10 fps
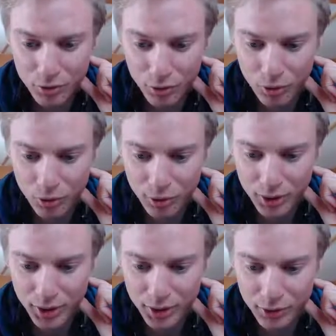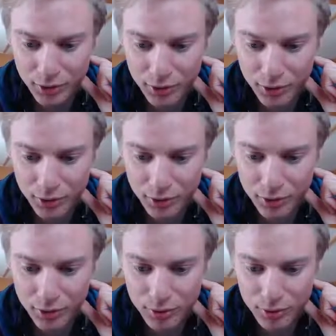So okay, that was those
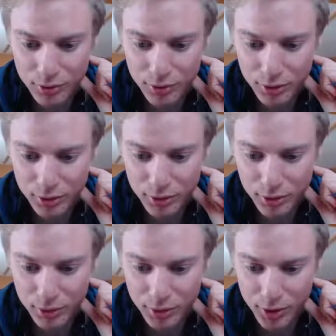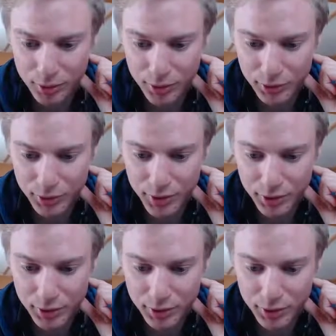2 top ones, right?